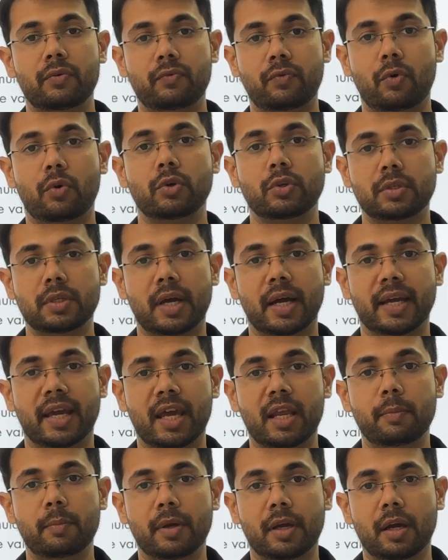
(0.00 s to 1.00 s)
fjords
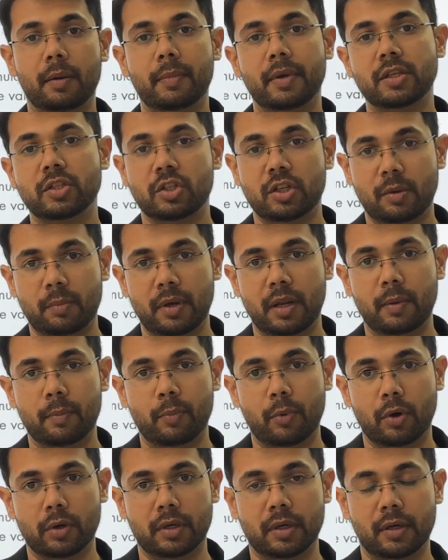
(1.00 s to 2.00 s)
again become extremely
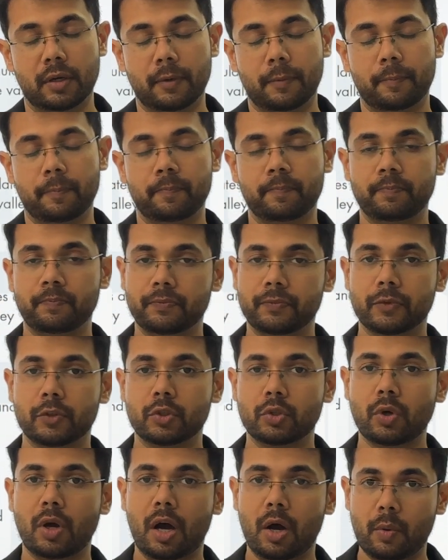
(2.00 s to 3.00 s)
important.
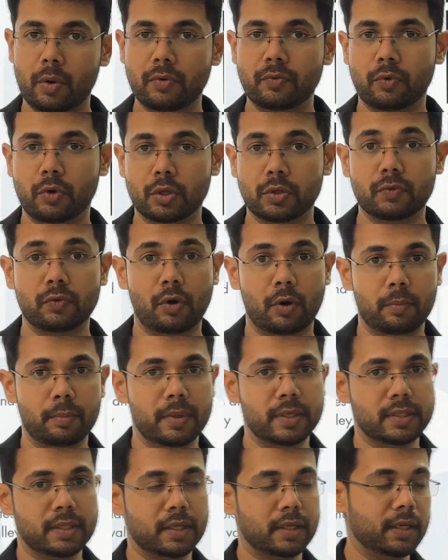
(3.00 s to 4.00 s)
So how are fjords formed
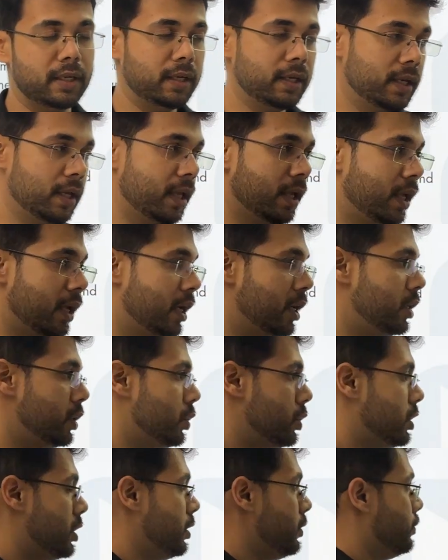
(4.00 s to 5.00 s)
basically?
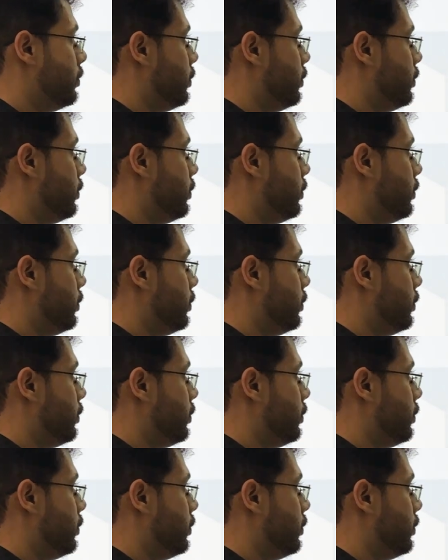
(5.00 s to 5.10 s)
You see,